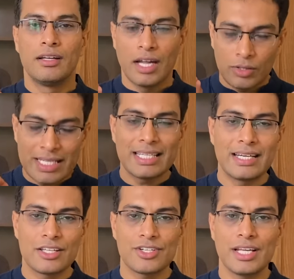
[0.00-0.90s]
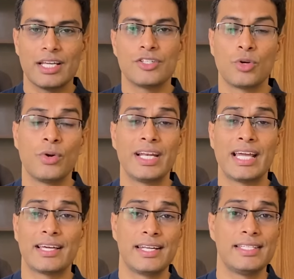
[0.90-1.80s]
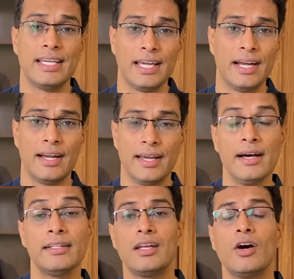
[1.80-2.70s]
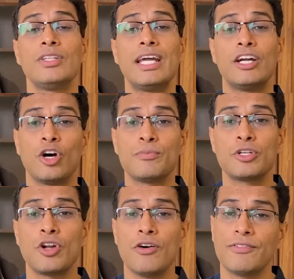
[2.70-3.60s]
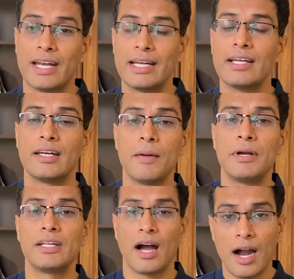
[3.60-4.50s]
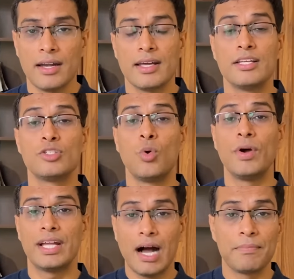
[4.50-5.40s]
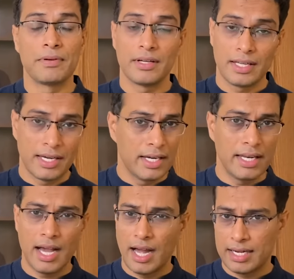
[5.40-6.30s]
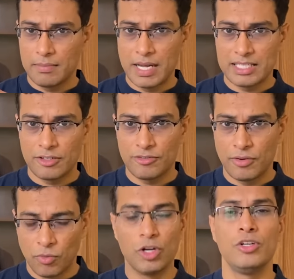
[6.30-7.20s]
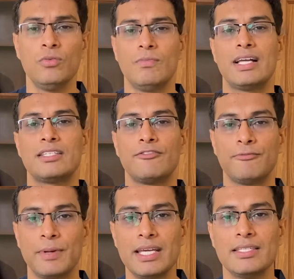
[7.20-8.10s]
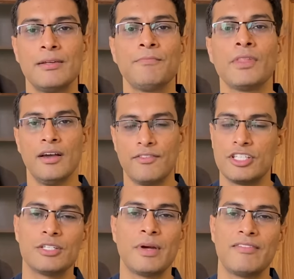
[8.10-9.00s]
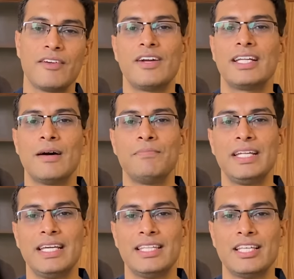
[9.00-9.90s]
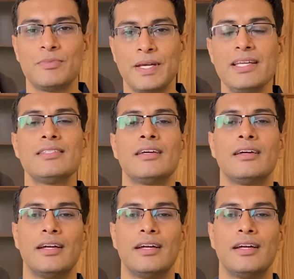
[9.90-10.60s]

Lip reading: Now this industry is growing like crazy in India. Now the adoption of credit debit card is going up in India at a massive volume, massive pace. Which is my favorite company in this space?